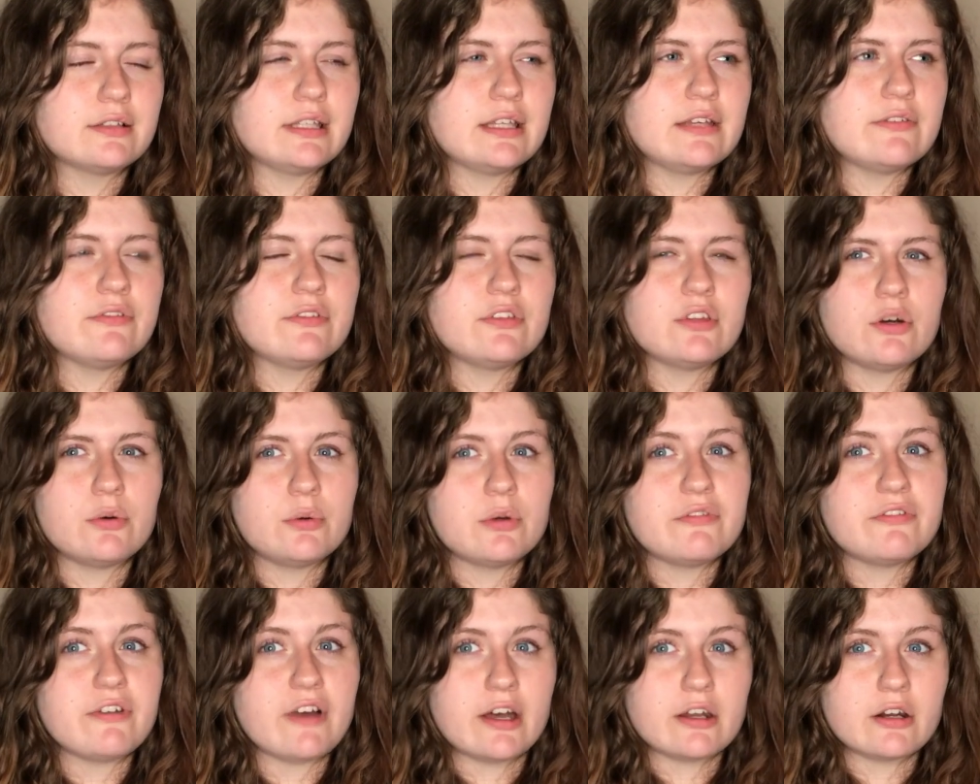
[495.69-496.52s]
even though
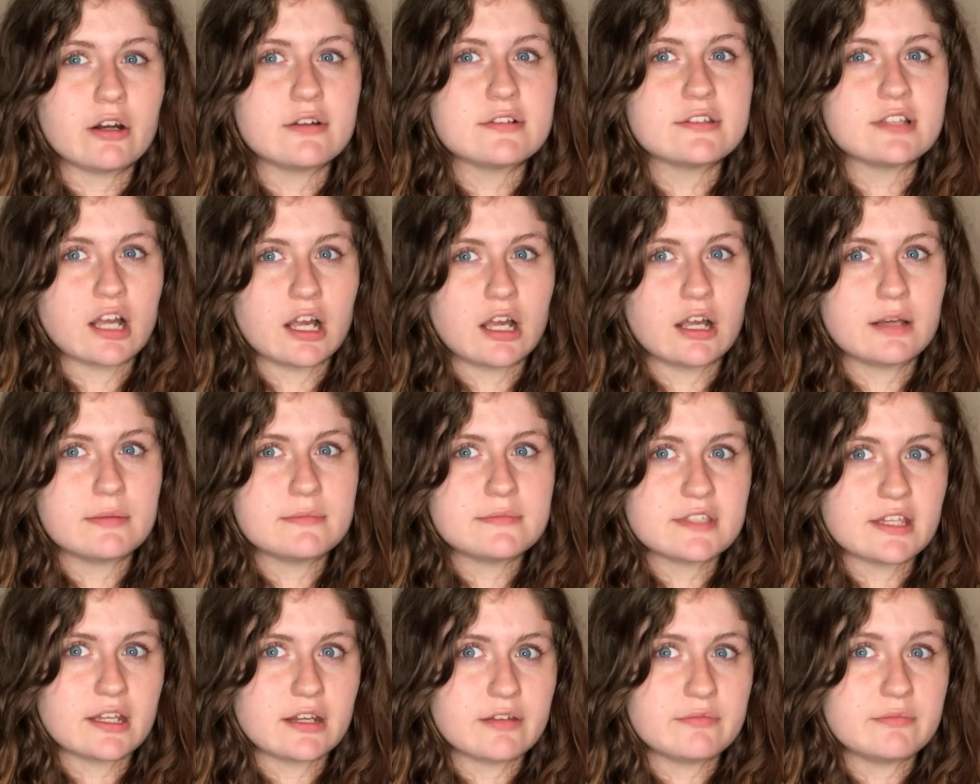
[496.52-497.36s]
we've had our
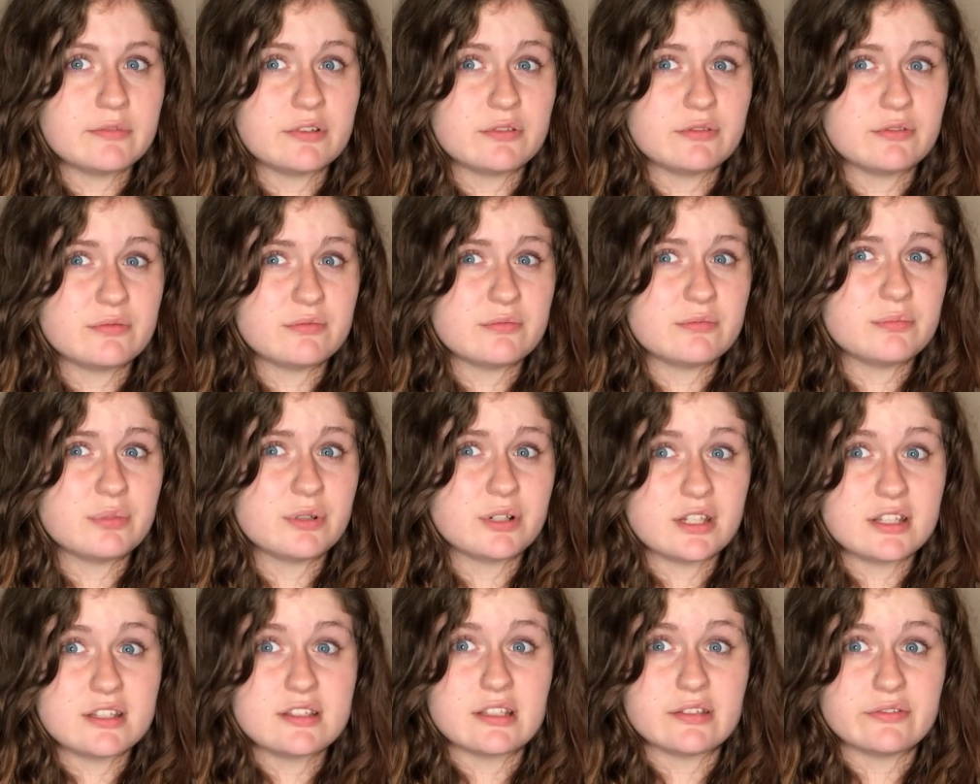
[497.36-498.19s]
times that have been
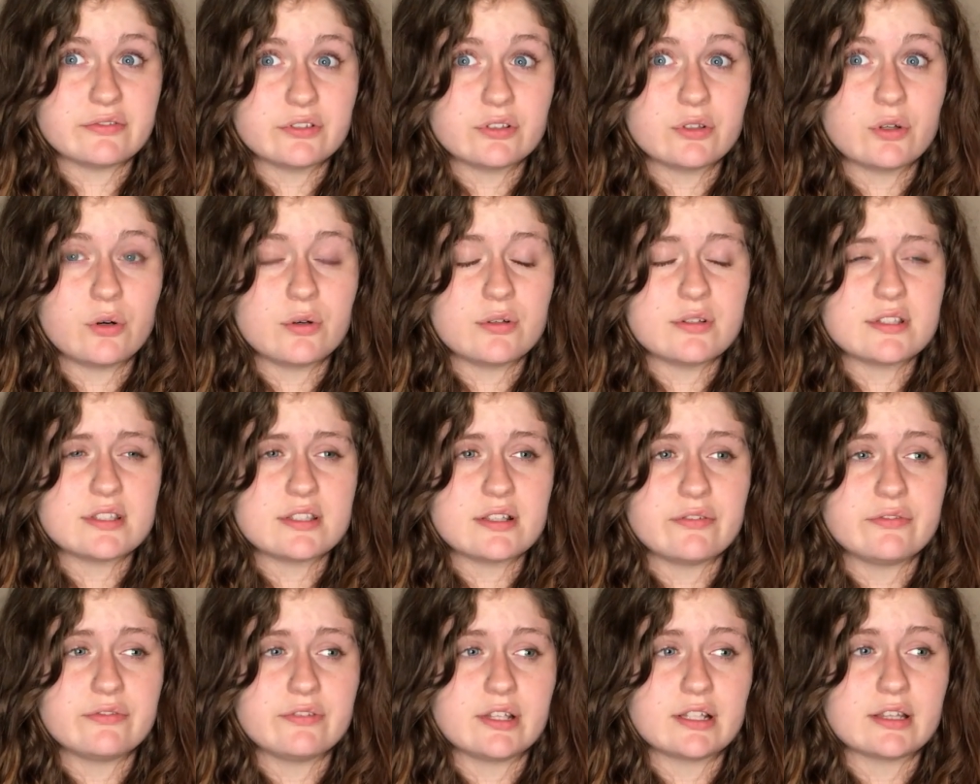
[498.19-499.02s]
pretty difficult and
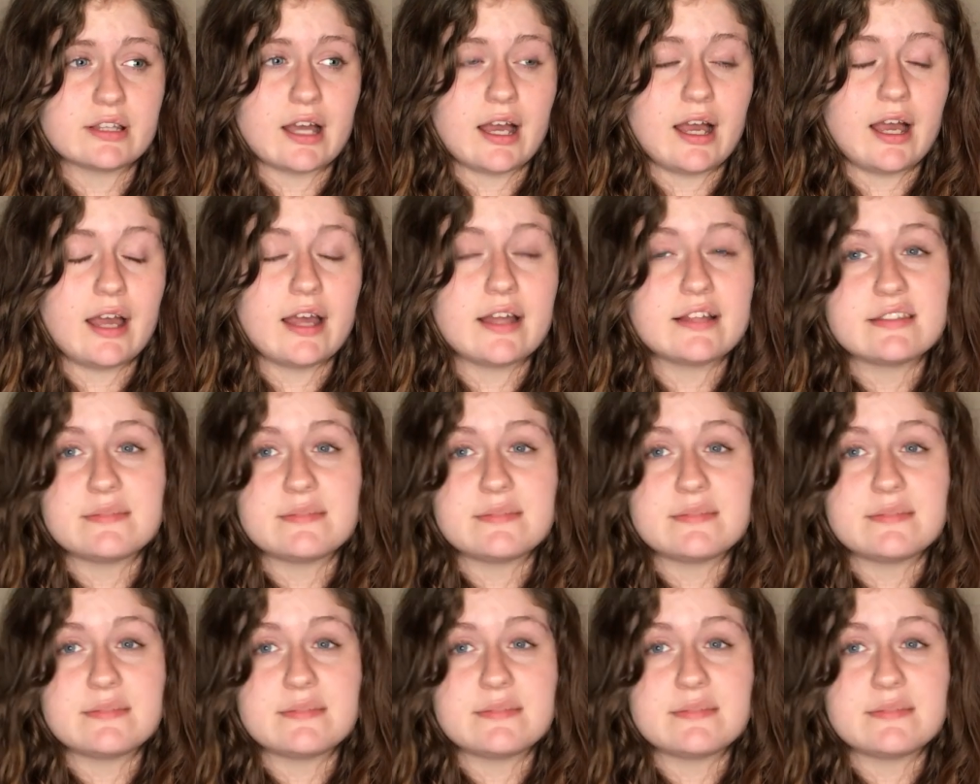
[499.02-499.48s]
stuff like that,